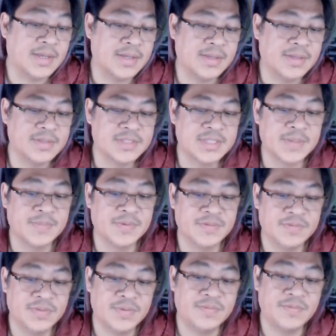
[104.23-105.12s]
some
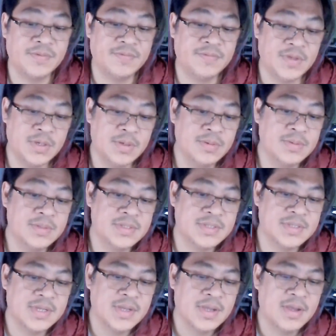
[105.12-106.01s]
of the
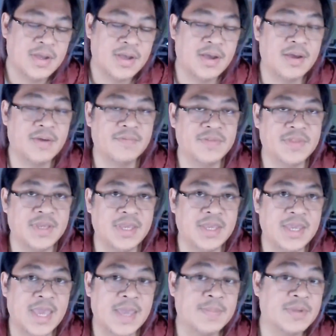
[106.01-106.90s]
reviews of
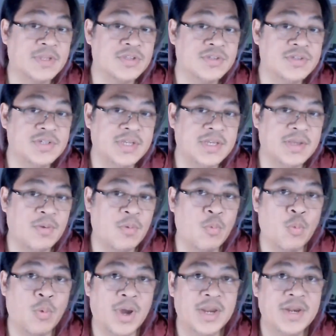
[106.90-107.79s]
the
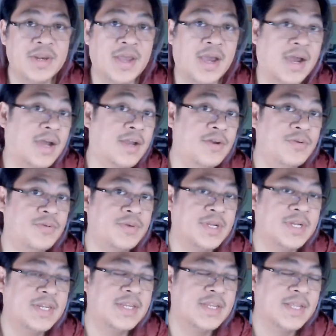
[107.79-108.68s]

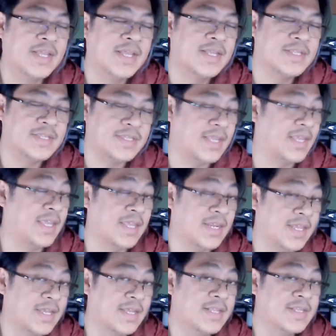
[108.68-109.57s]
MSG100 say
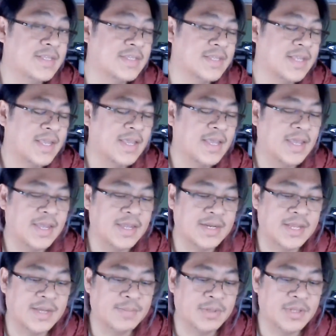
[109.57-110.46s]
it is.
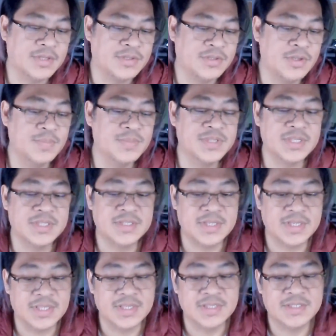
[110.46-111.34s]
And I will assume, since
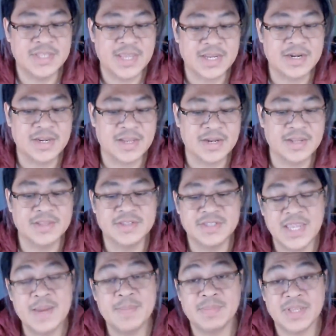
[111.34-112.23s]
it is technically the
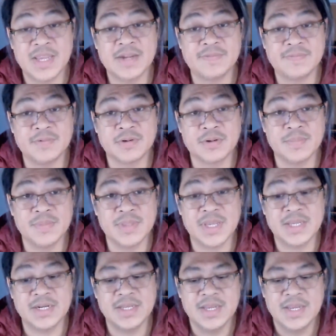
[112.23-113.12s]
same platform,
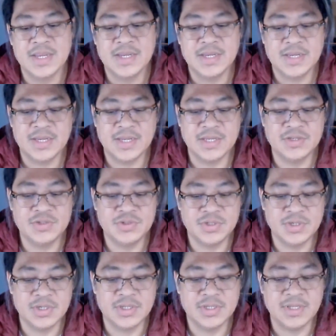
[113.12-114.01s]
then it
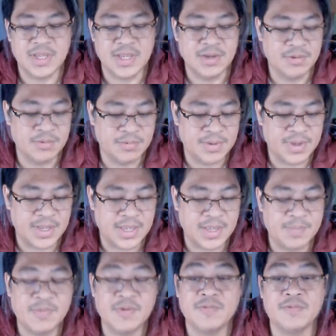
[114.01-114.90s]
should in a
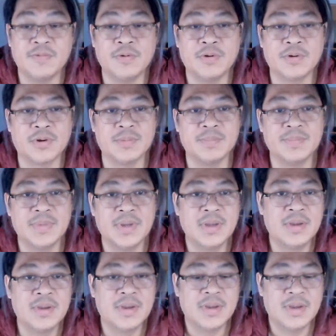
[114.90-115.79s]
way perform
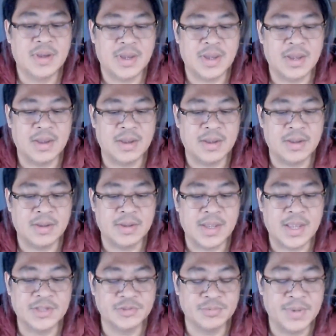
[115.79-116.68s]

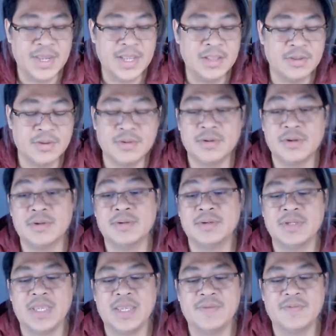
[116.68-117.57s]
as well
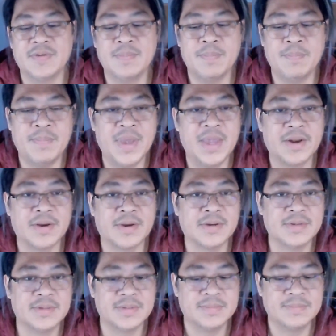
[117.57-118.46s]
or even better.
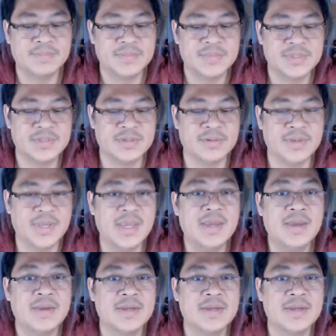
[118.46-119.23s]
So yeah,